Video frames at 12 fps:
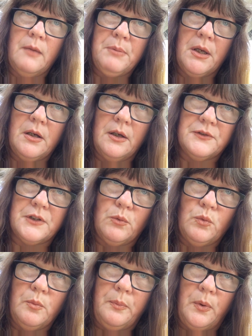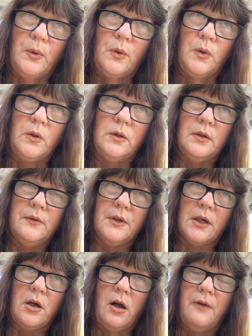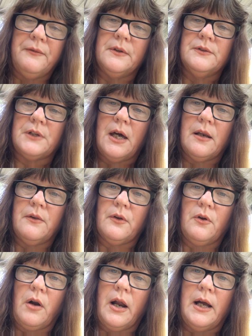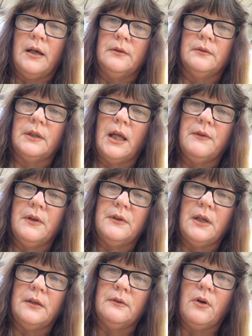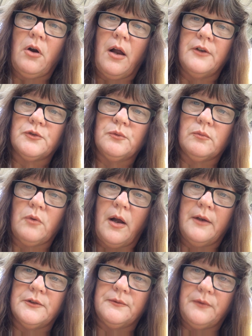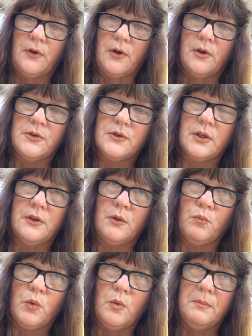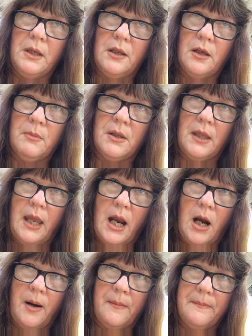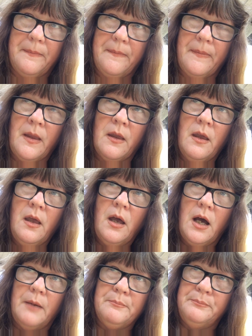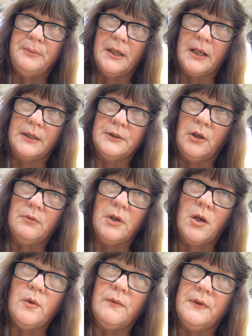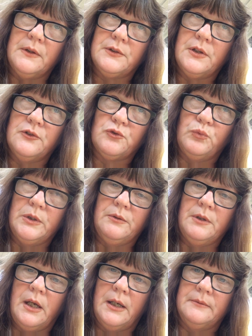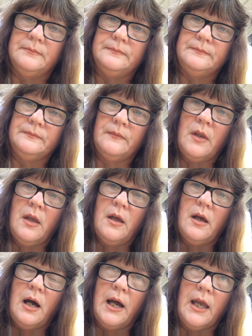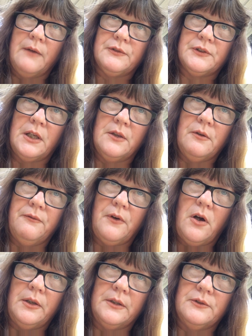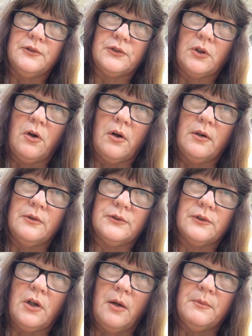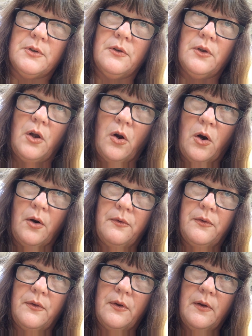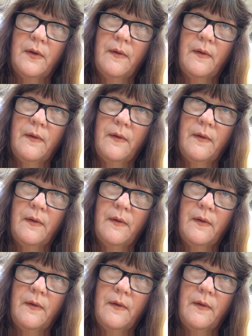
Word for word: because it will pull the coffins out of the ground and the dead in Christ will rise first and then we'll meet him in the air but I don't know if it's His will yet. I have seen the fallen stars come to the earth,